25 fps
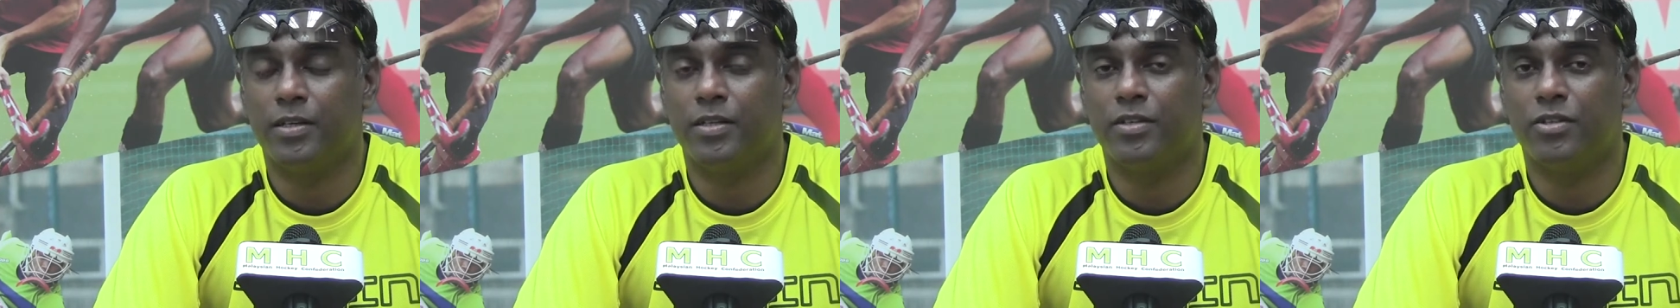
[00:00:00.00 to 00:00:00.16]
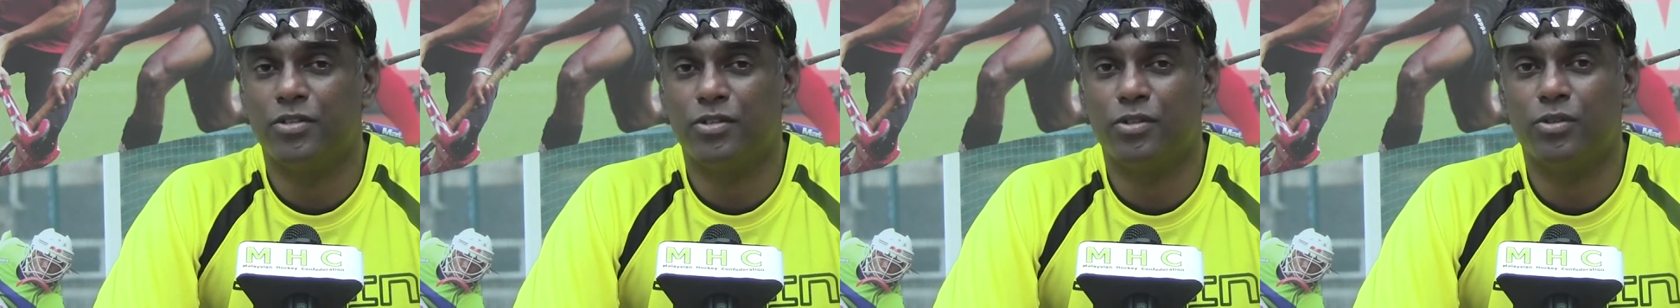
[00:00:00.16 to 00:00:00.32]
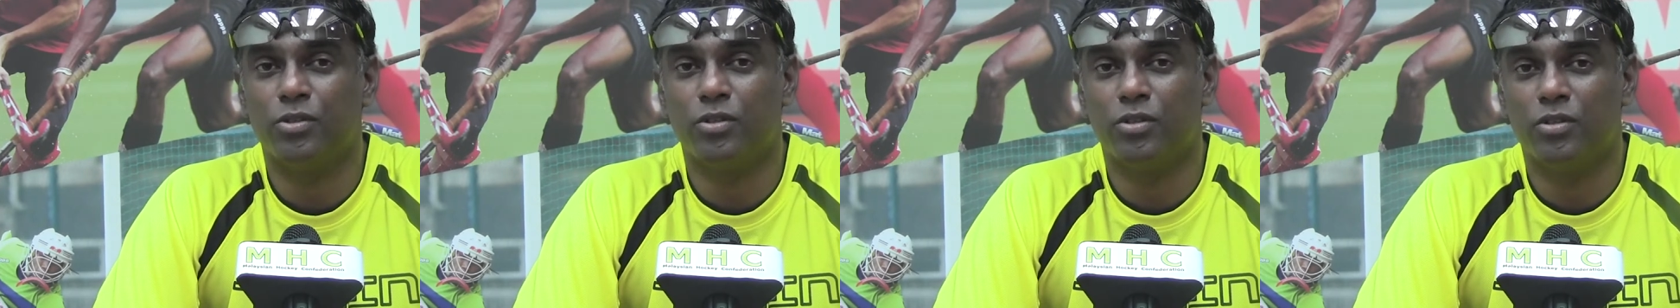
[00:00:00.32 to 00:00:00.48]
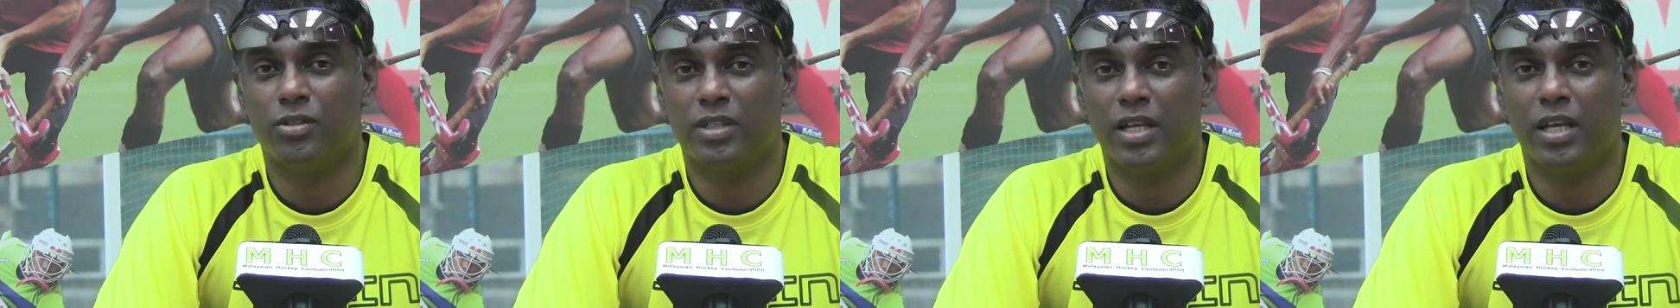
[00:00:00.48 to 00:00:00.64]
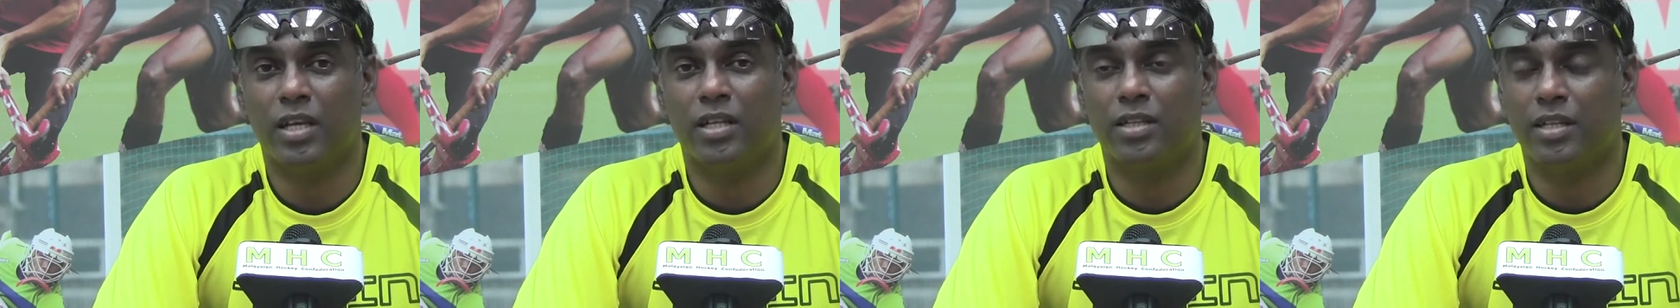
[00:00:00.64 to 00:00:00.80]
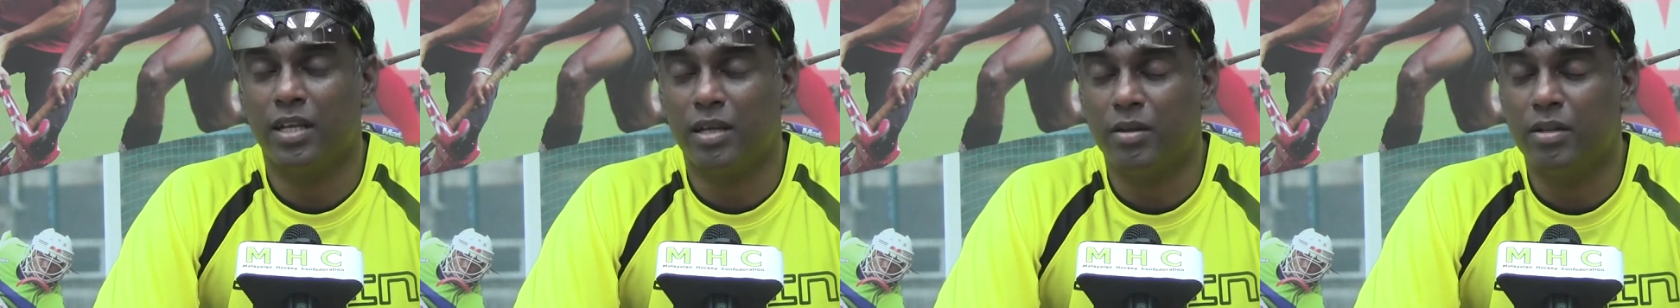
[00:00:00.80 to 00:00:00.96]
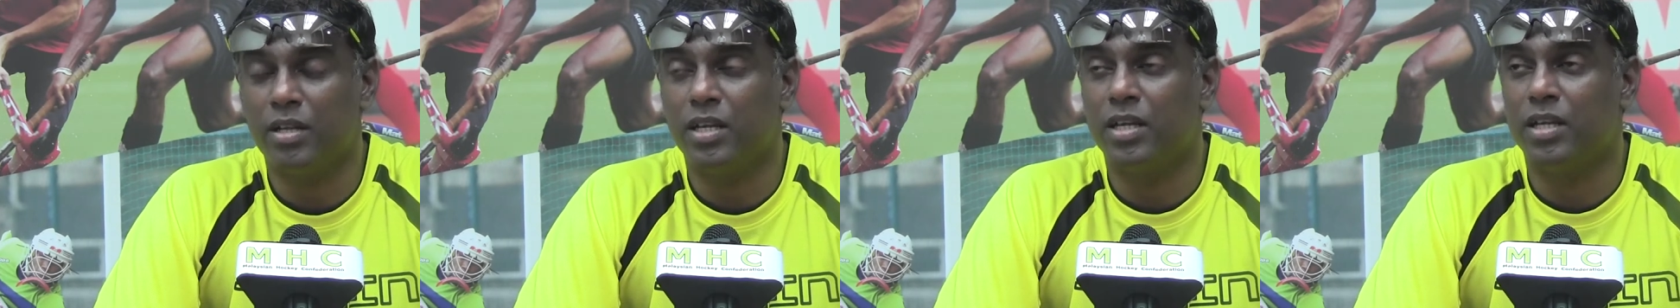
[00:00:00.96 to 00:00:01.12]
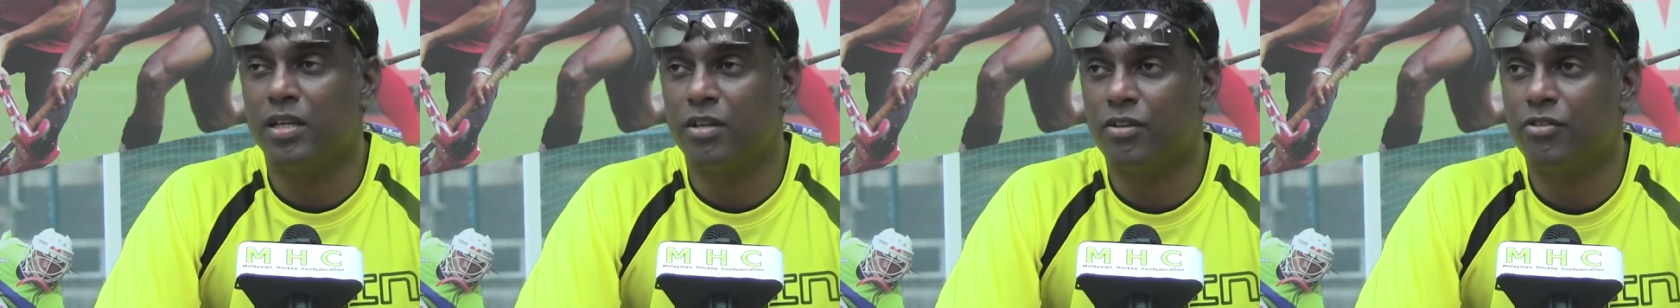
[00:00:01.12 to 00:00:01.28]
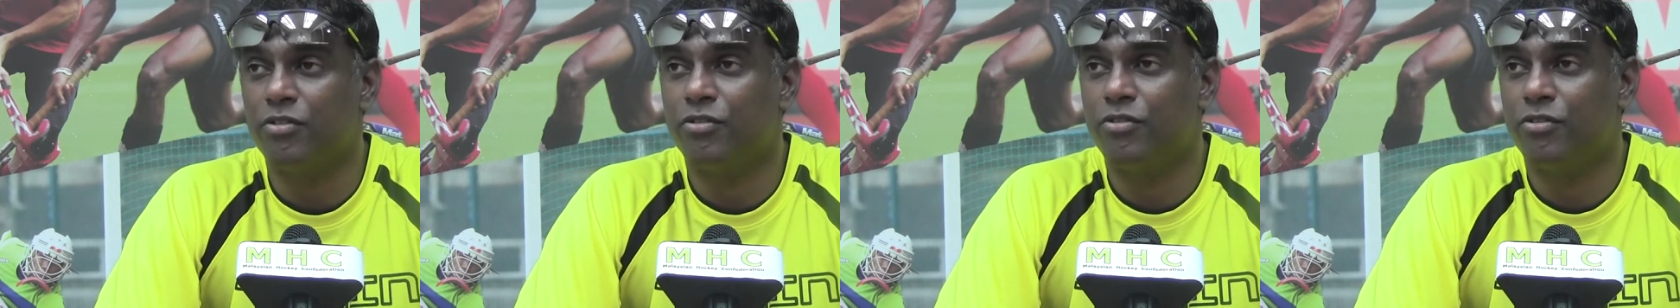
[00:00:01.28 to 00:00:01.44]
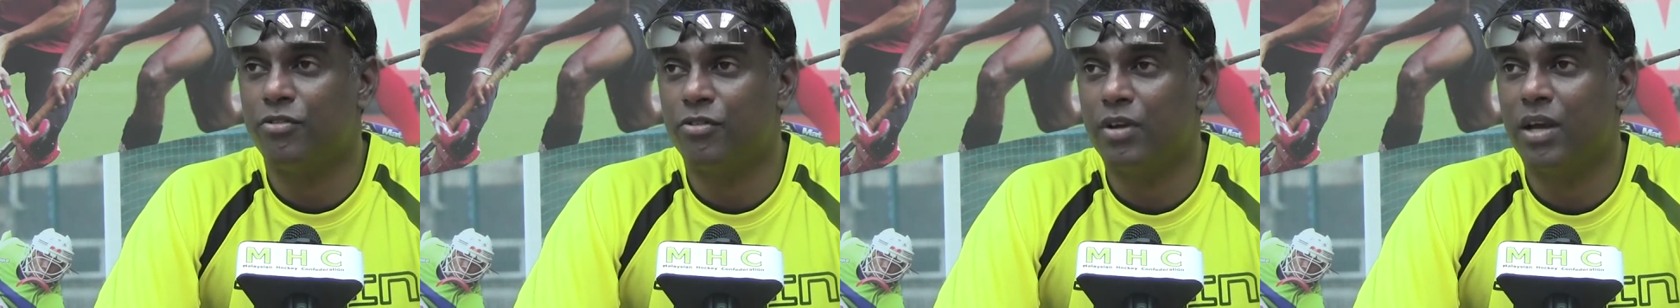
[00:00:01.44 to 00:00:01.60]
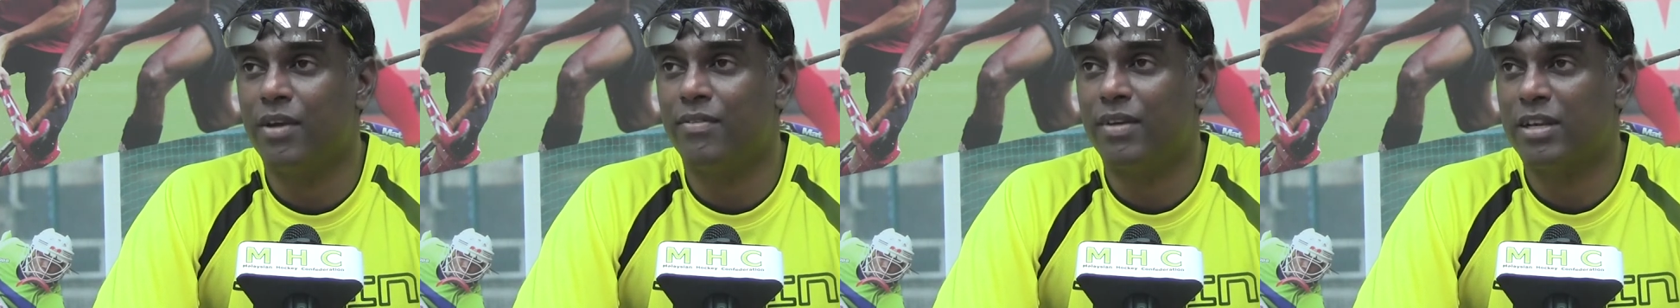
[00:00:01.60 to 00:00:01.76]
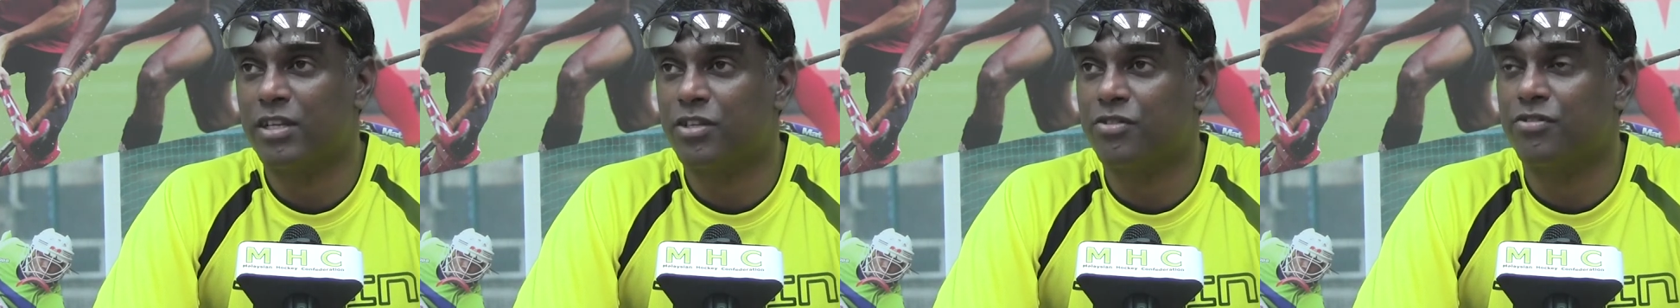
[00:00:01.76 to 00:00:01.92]
So they need to
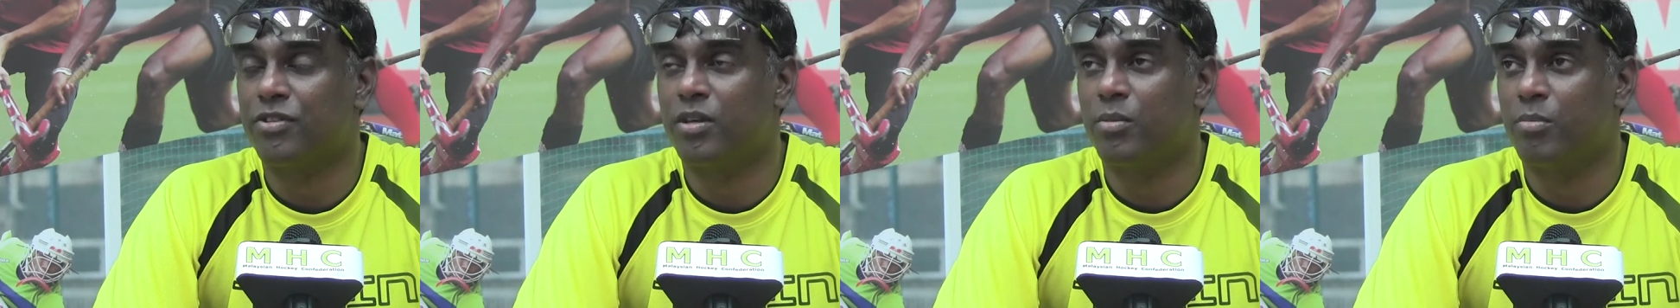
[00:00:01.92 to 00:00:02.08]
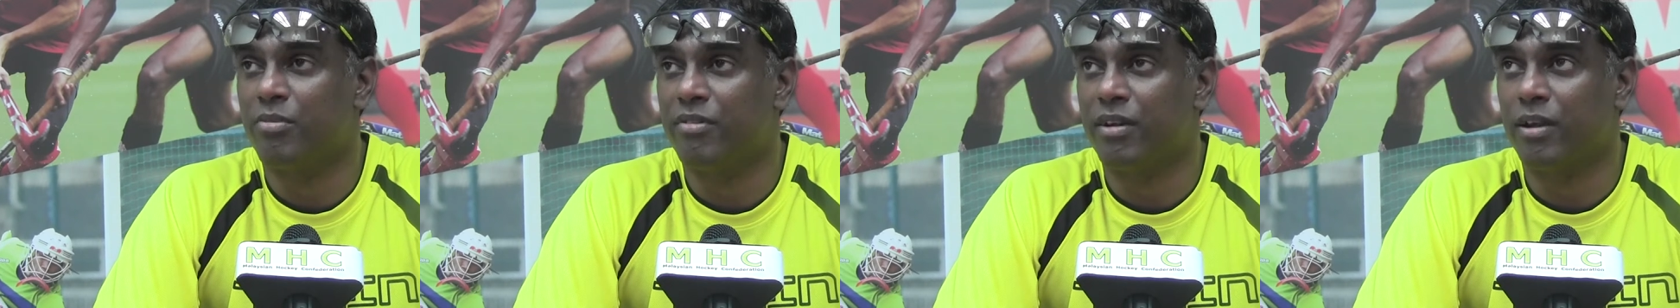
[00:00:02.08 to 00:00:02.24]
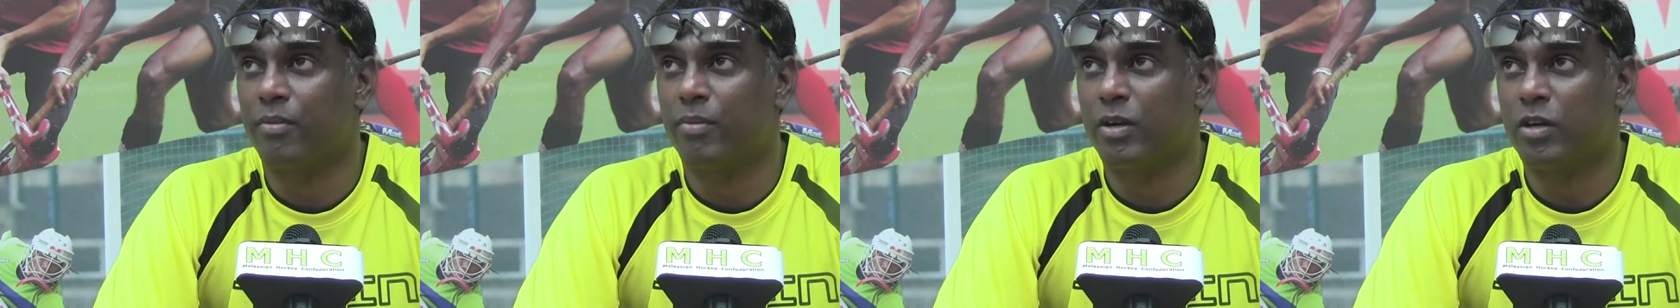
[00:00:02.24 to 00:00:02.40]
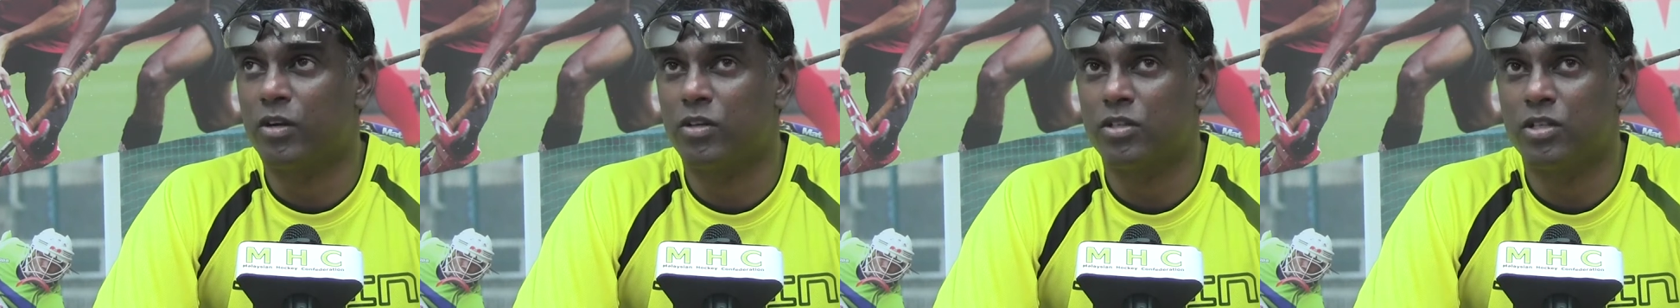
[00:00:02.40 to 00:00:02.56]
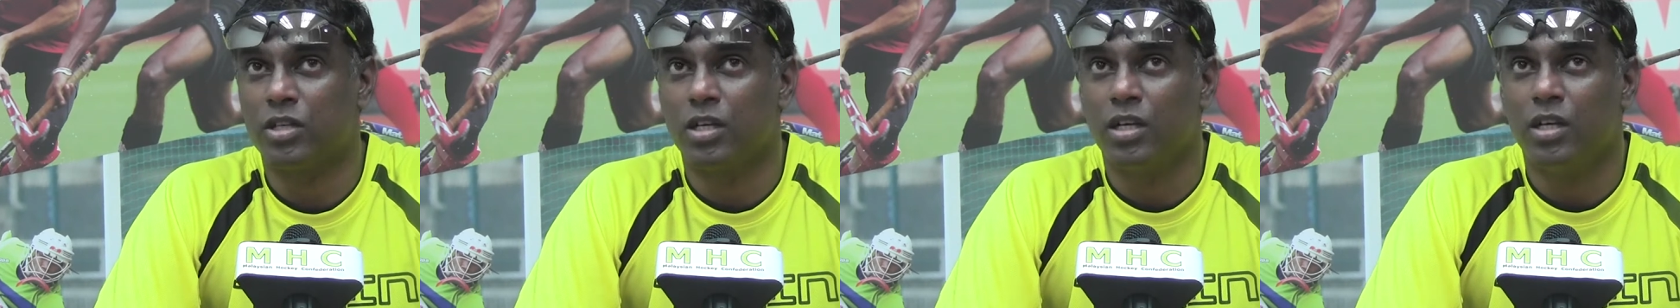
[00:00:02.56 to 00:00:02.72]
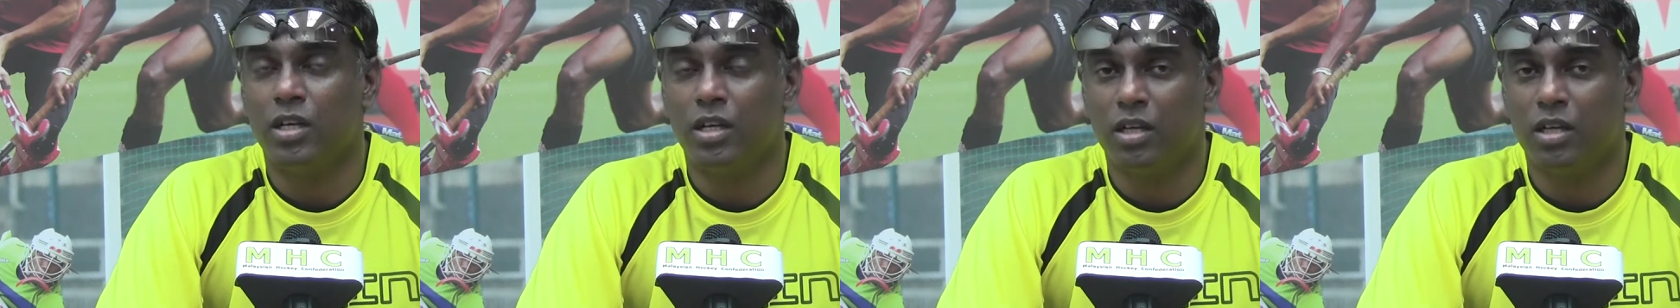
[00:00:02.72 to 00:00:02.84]
have extra break, because